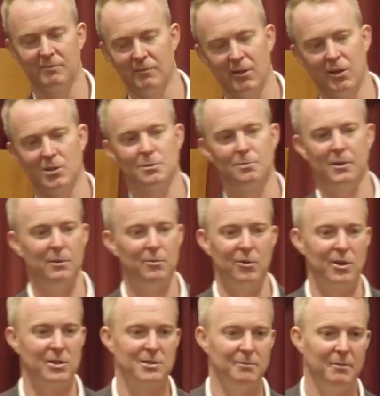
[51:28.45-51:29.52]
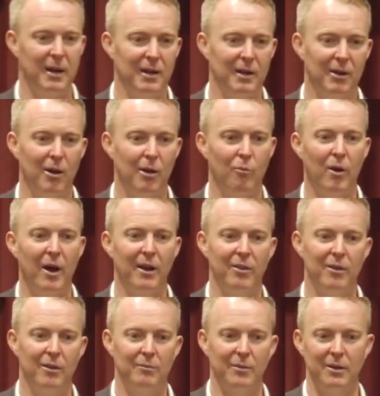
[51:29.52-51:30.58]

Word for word: lots of people lots of money and I'm one of them.